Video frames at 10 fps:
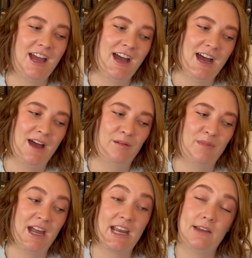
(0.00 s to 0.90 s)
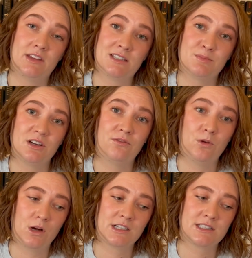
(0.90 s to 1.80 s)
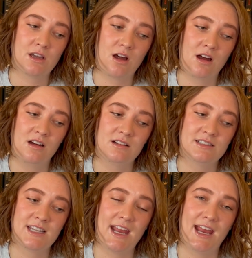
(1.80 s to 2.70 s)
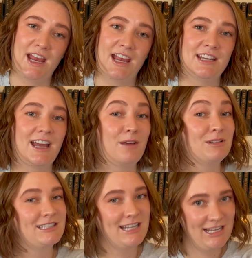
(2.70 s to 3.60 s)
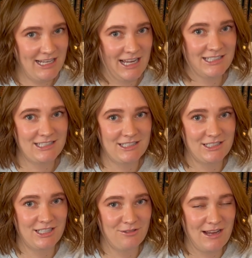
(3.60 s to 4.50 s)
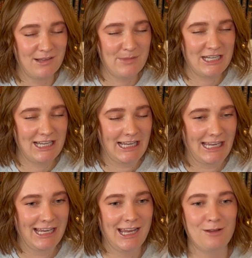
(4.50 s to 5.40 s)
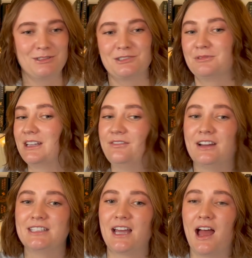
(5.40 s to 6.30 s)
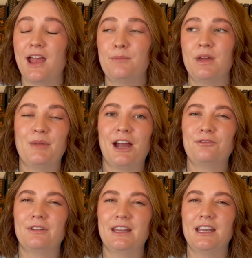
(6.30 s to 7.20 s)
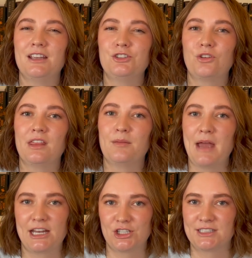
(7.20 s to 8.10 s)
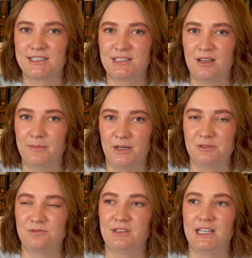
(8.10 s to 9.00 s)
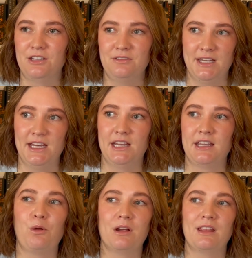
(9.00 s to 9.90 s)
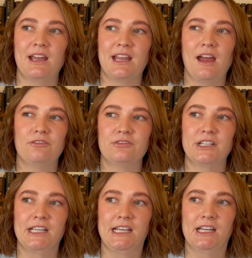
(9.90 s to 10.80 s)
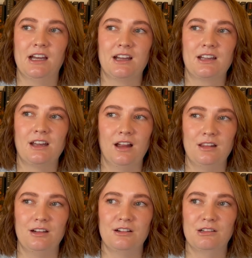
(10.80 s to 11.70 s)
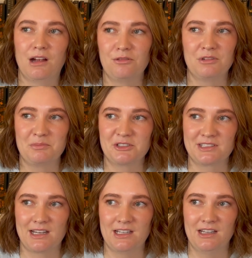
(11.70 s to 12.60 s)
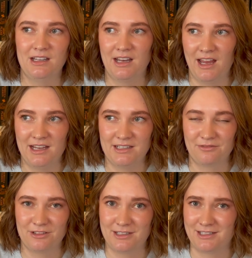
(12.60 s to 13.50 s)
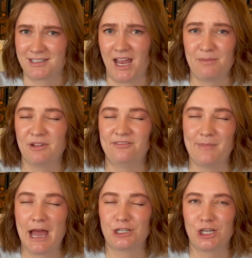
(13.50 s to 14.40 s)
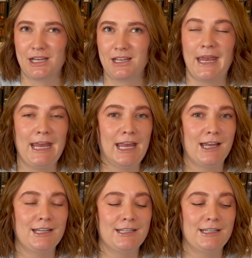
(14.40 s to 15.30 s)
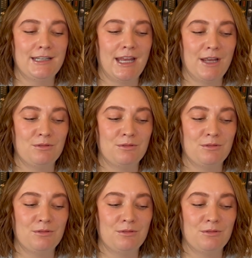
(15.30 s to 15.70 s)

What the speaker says: I gave this book 4 stars, and I would say yes to recommending it. It was a really fun time. I really enjoyed the magic system. It was really unique, where like every color represented a different type of magic, and it